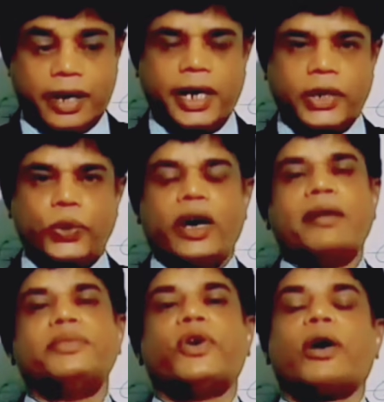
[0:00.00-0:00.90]
ready to
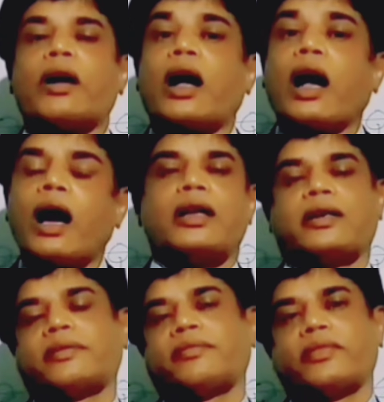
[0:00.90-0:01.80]
absorb
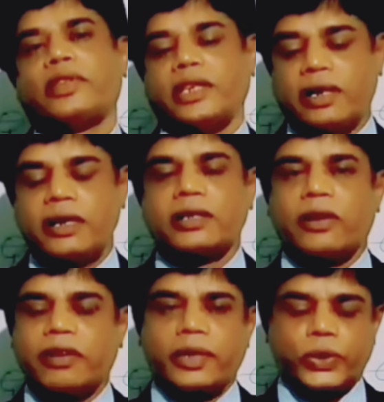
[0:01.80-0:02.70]
color. The yarns
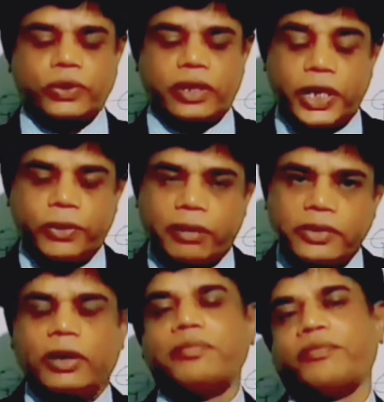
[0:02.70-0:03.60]
or color should be ready to
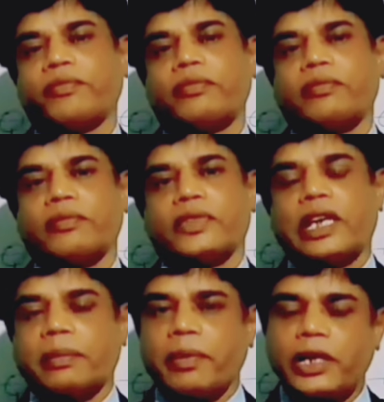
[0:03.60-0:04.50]
absorb,
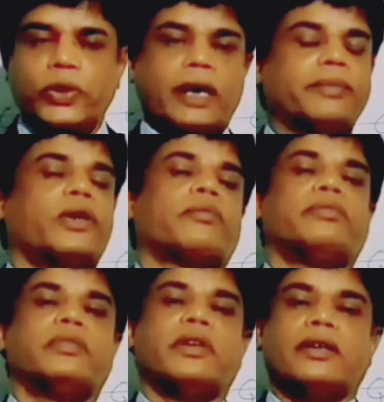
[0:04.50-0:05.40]
capable to
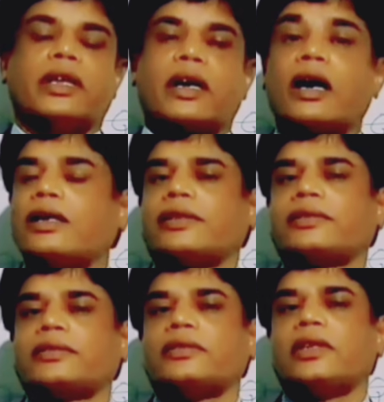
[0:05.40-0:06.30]
absorb the
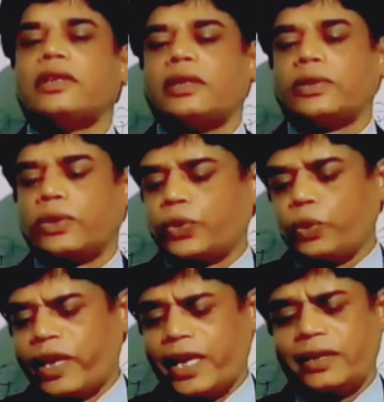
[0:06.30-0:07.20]
colors. So
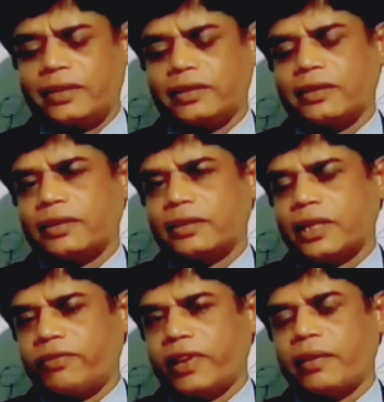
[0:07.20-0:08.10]
to make
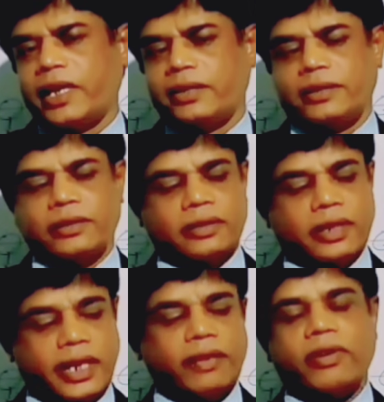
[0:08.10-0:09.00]
the fabric
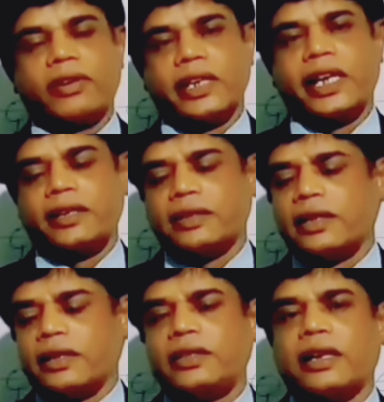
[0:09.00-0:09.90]
ready for
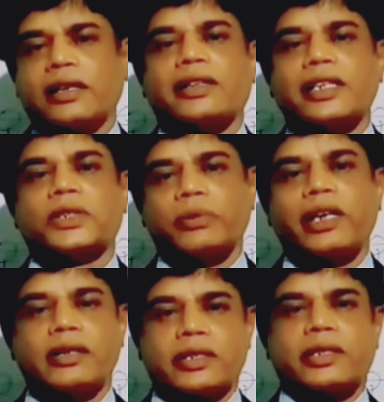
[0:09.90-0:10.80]
dyeing, there are things to
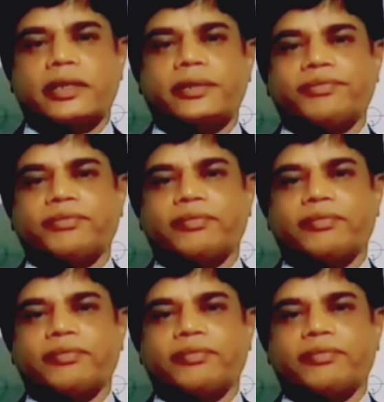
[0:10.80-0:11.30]
be considered.